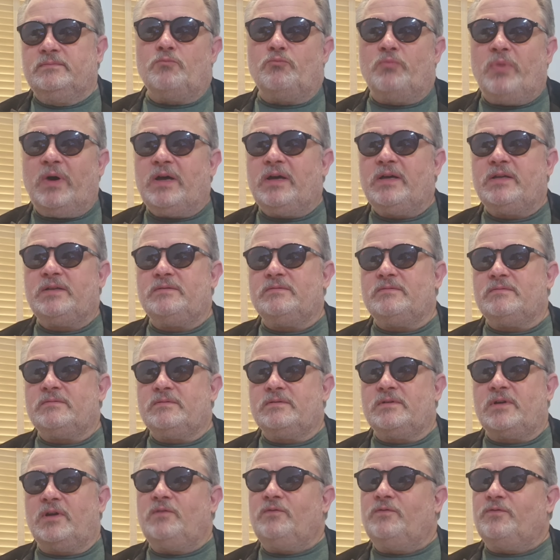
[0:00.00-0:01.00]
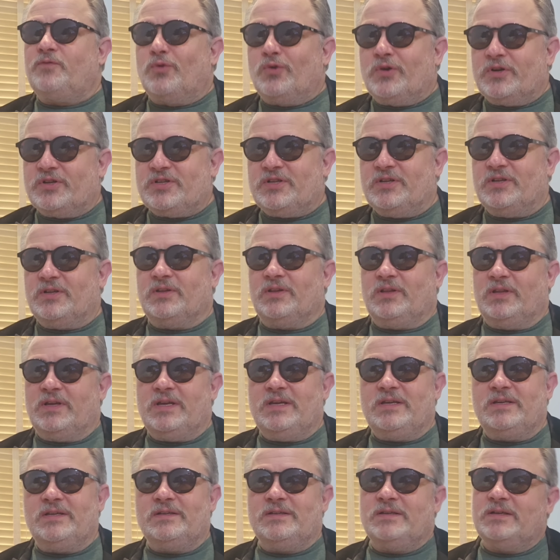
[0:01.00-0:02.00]
But
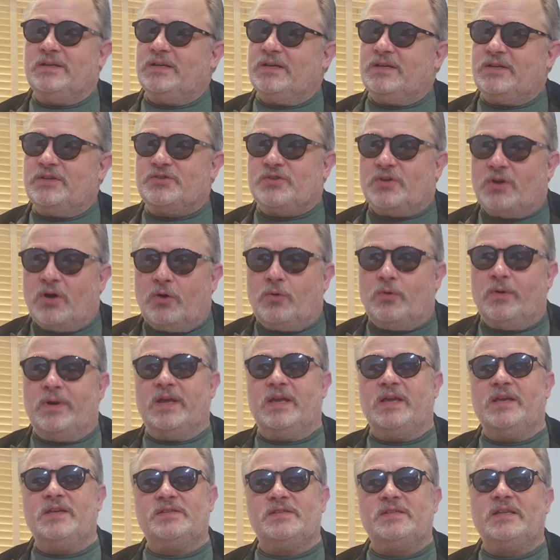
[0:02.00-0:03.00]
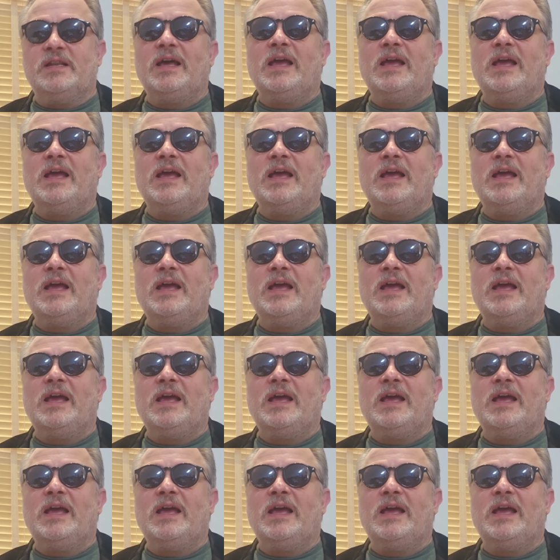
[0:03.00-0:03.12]
Unfortunately, as always,